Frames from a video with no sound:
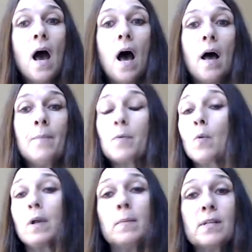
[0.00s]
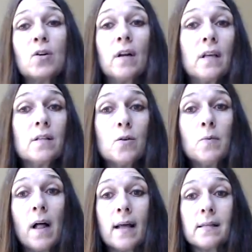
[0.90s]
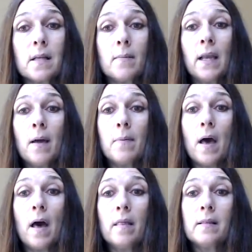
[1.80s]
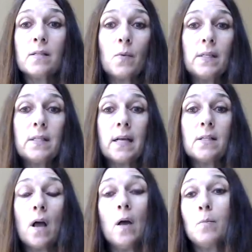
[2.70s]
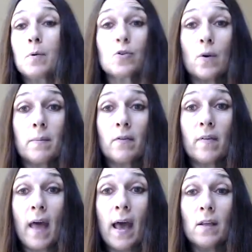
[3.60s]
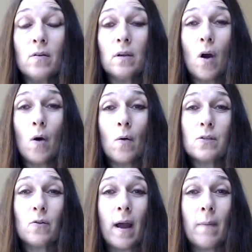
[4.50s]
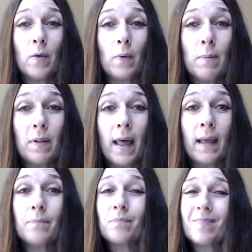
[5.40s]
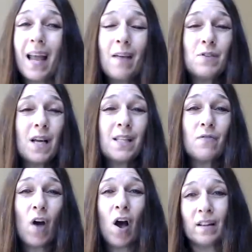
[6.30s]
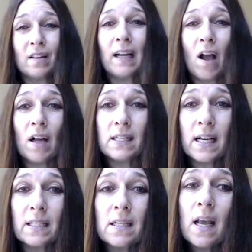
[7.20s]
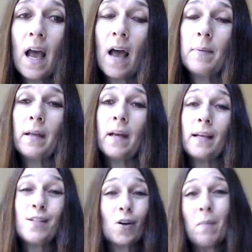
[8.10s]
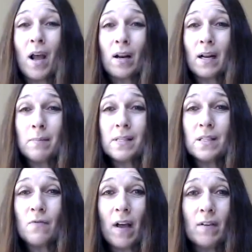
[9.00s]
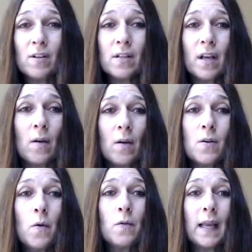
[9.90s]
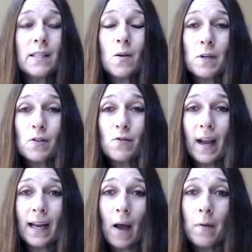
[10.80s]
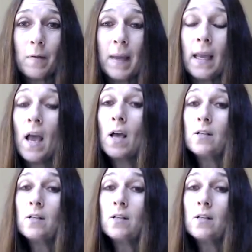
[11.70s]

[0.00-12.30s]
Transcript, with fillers: Um, we're going to be starting a Zoom class coming up uh, this Wednesday, so I hope you'll join me for that. You can always grab the replay. I have tons of online content. I've been I started my online business five years ago. So thanks so much for hanging out with me.